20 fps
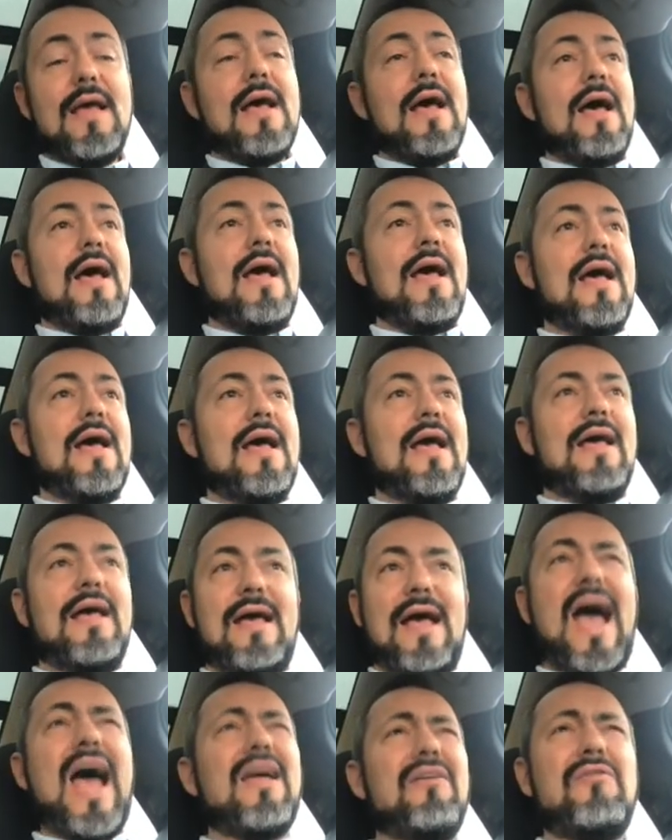
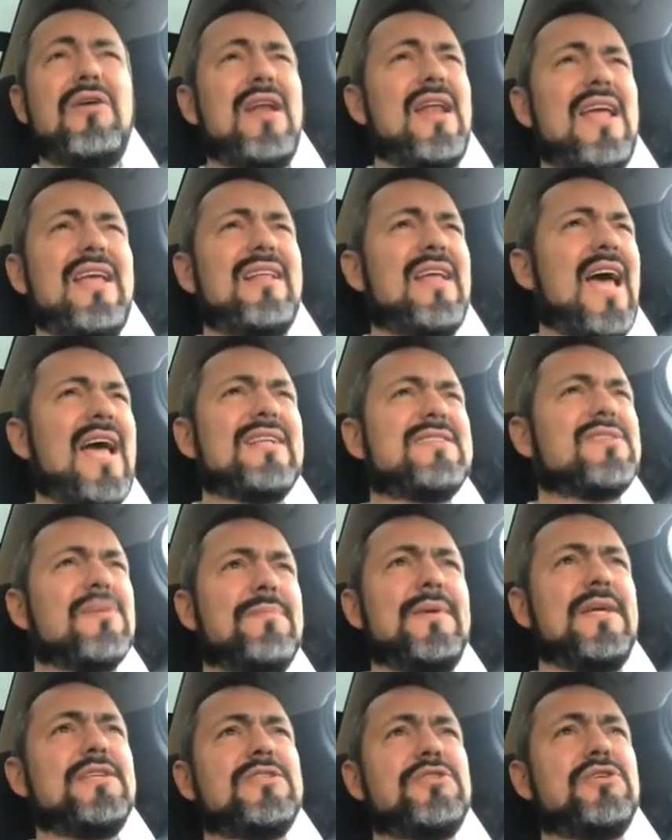I really had some
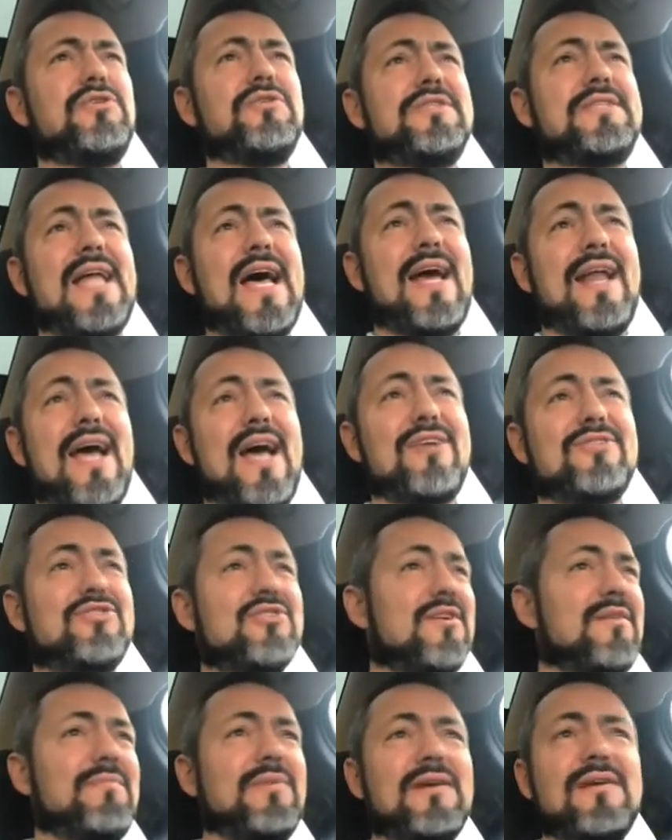issues there
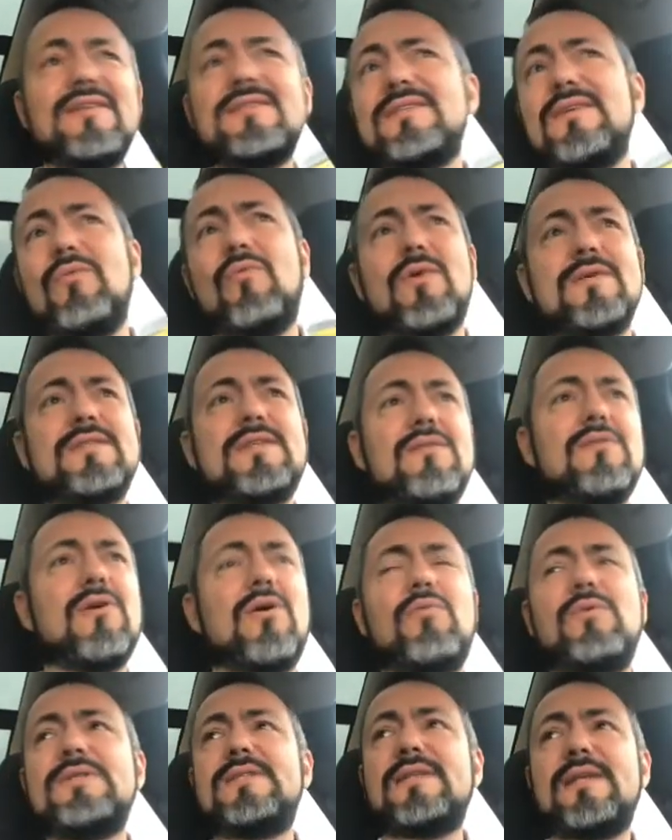actually, because it wasn't
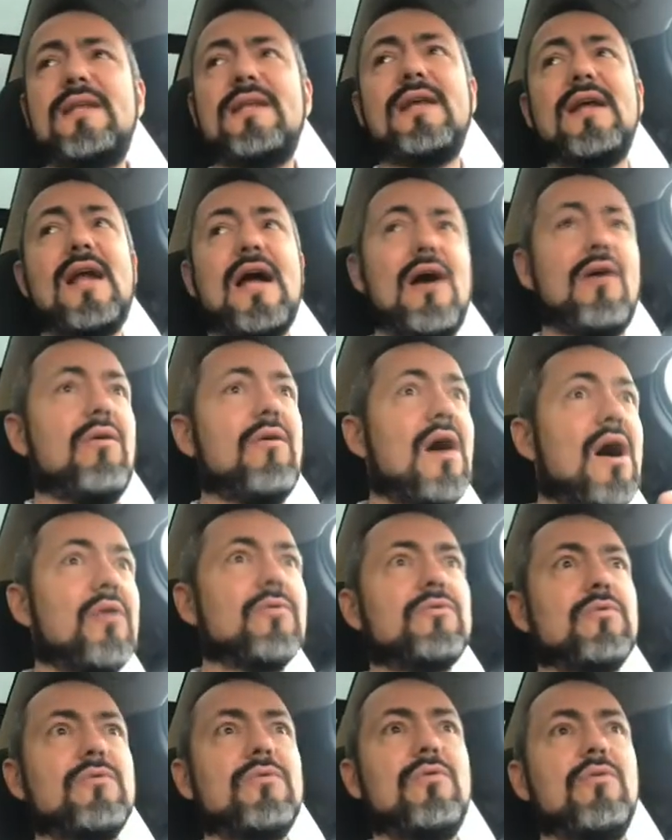always clear how
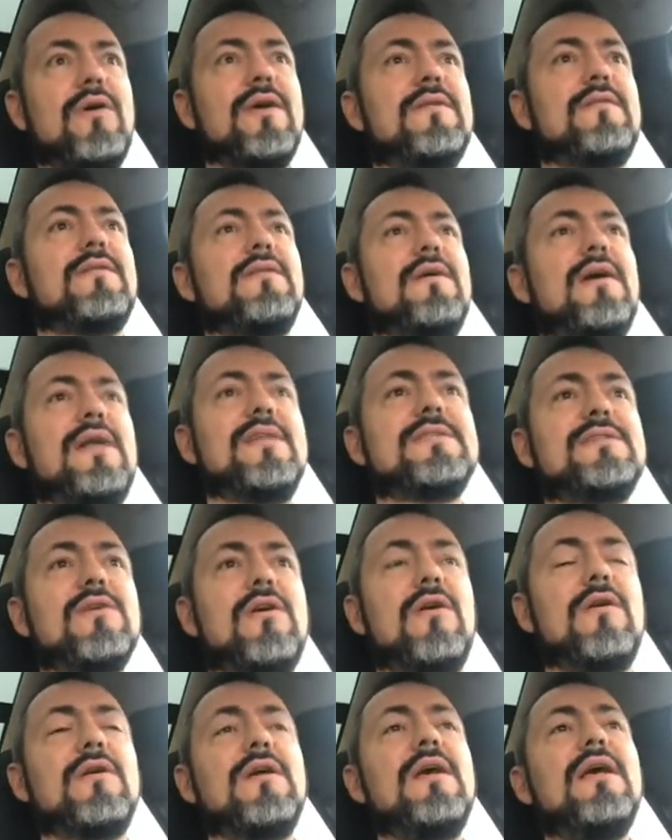to do it and so
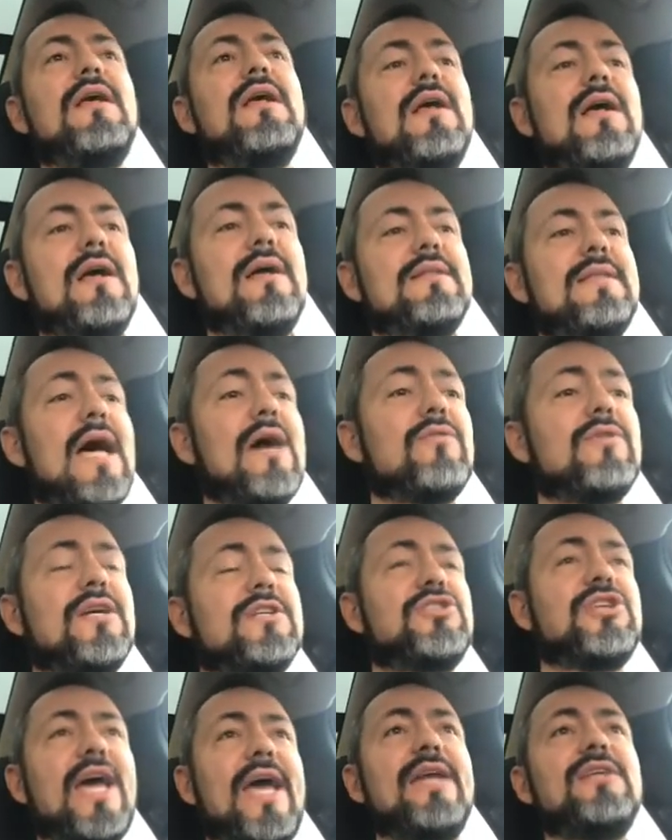on. Now they
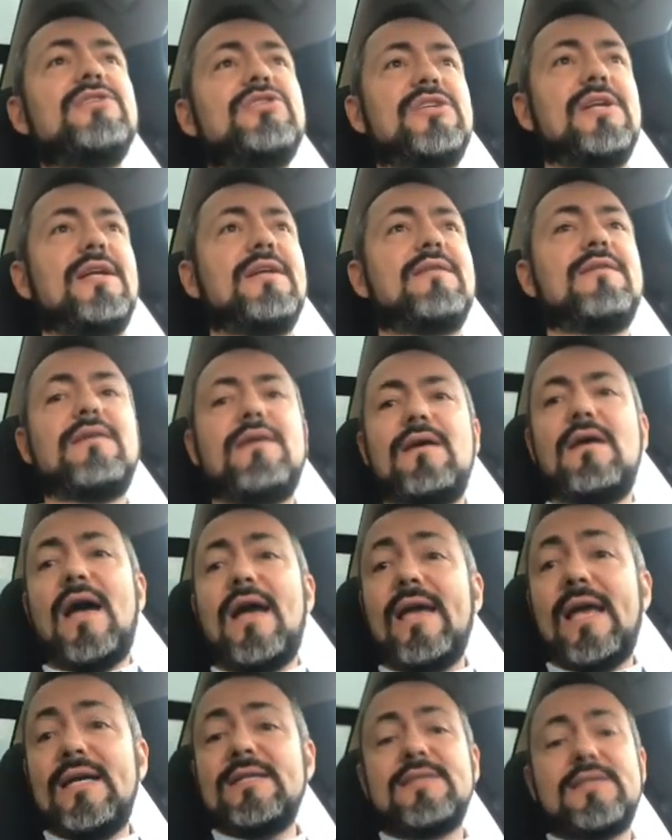changed it,
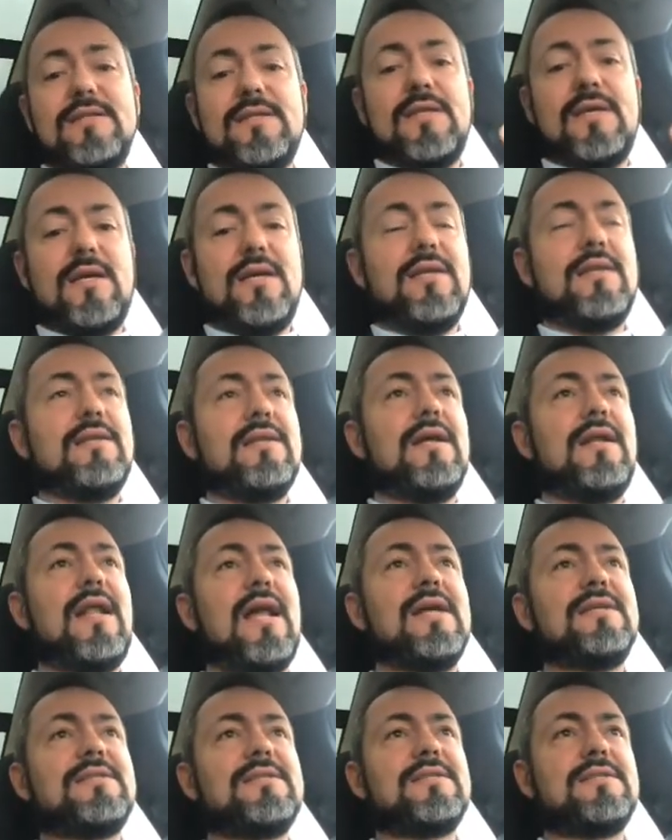I guess, in the
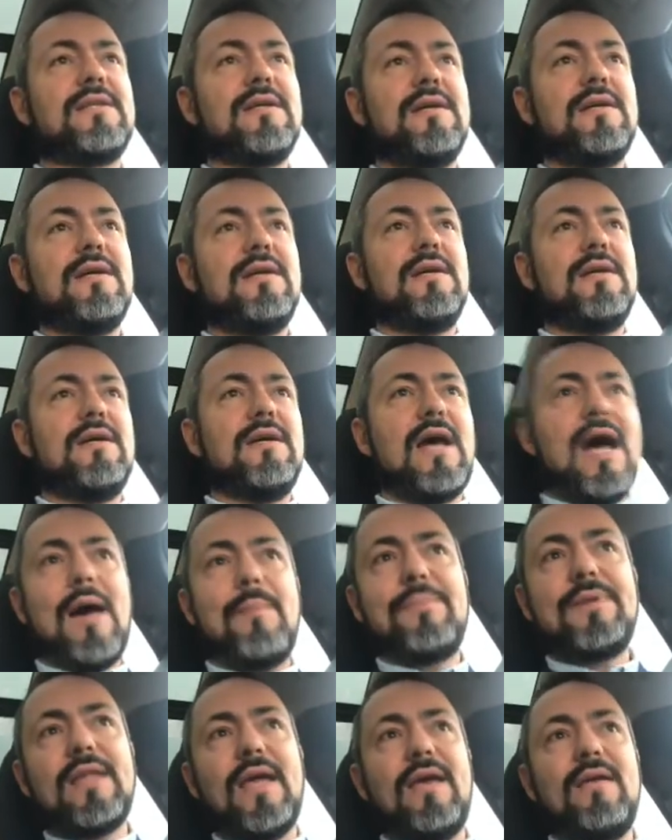last
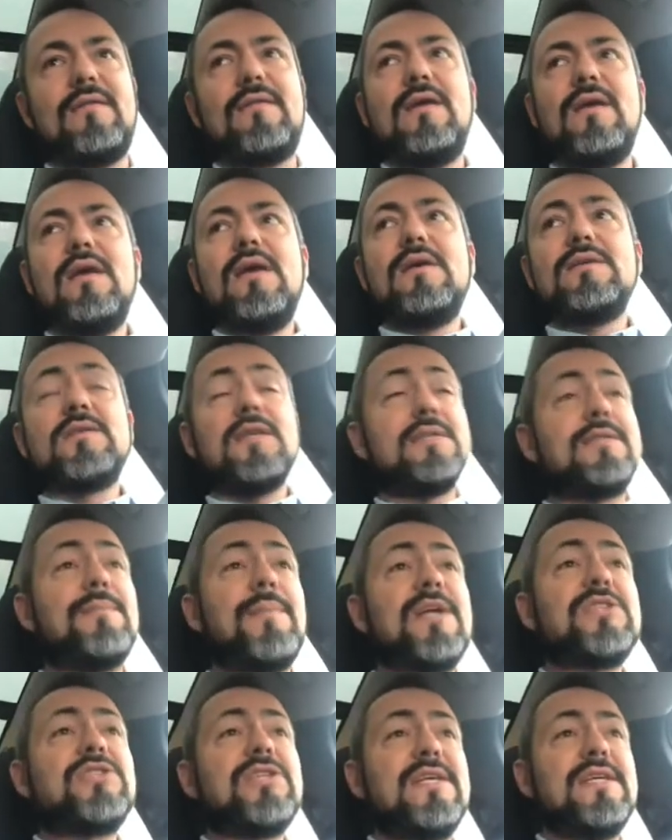update, so it's
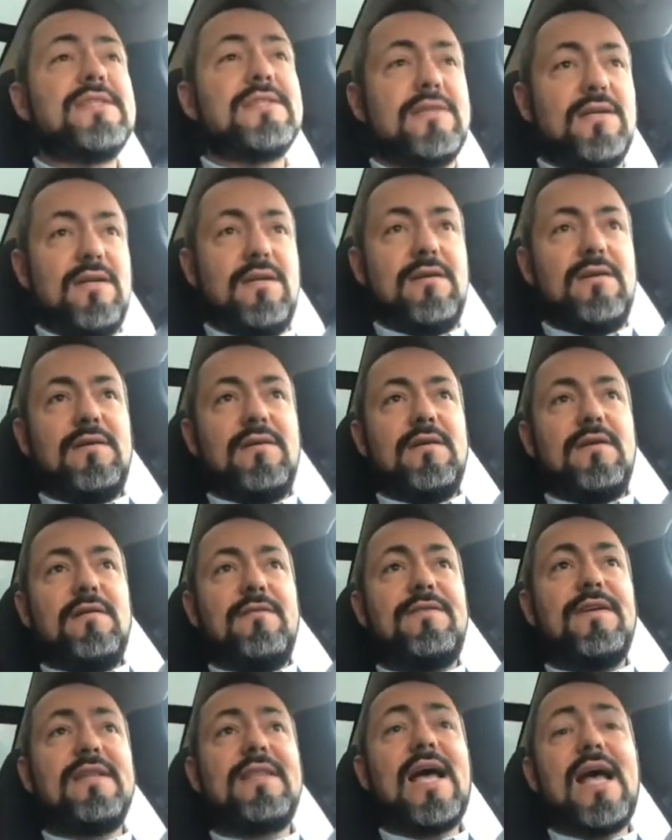much easier.
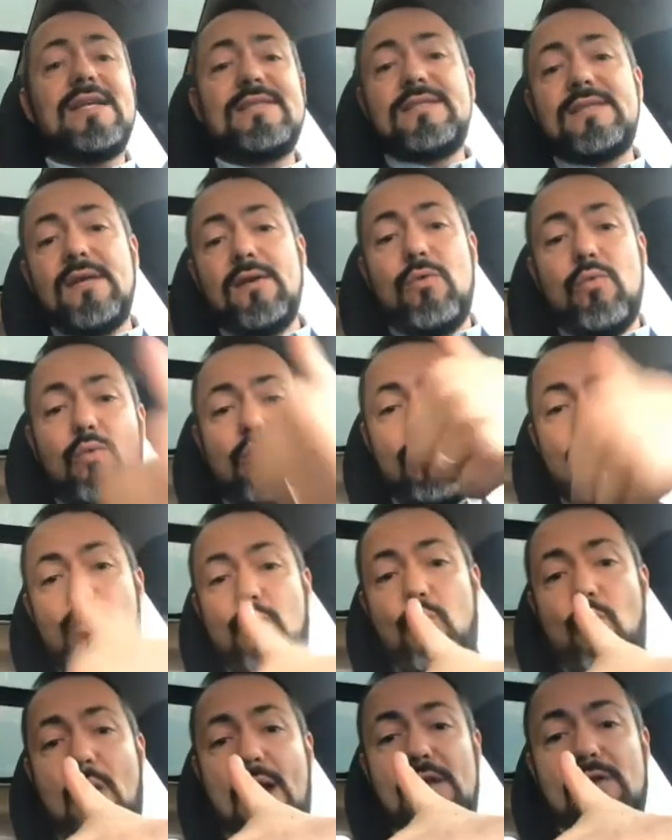Fantastic,
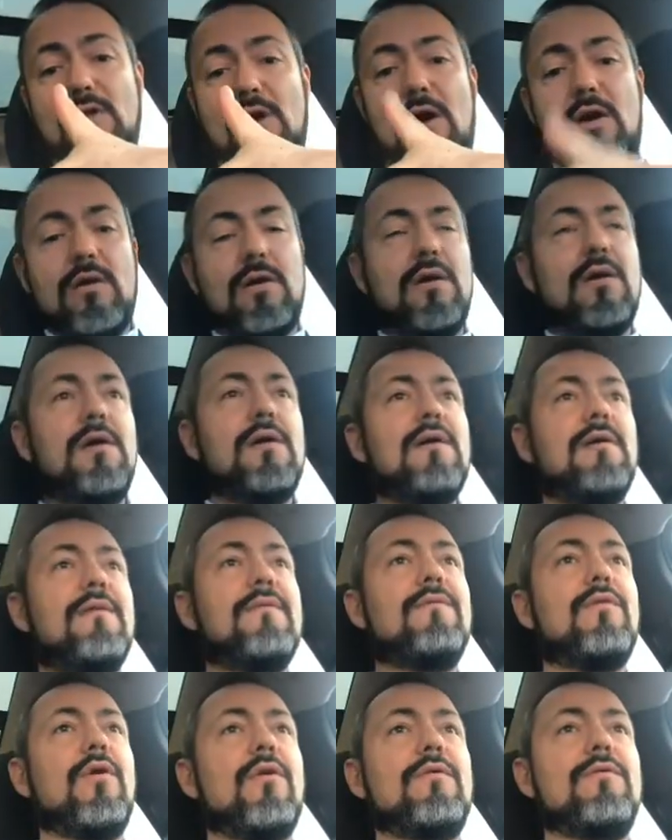well done,
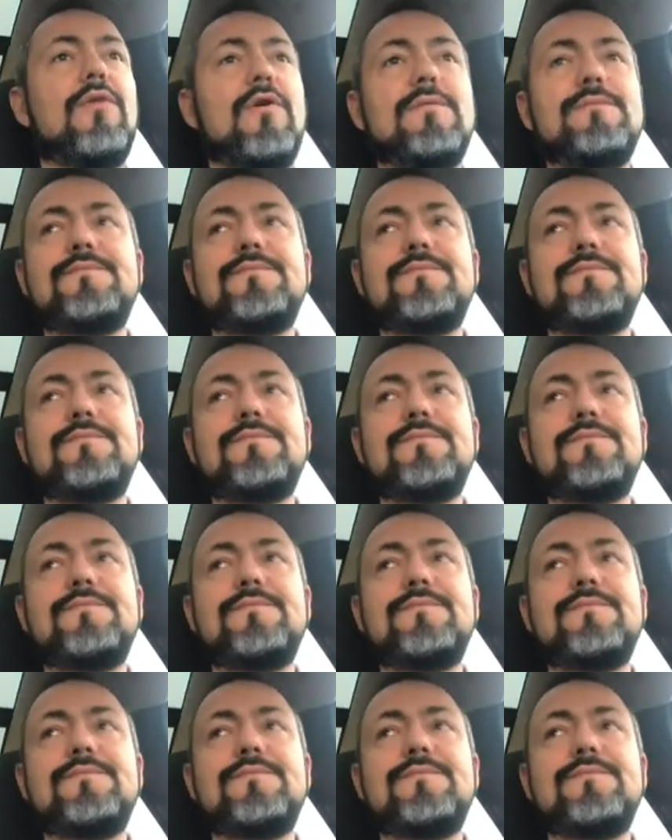Volvo.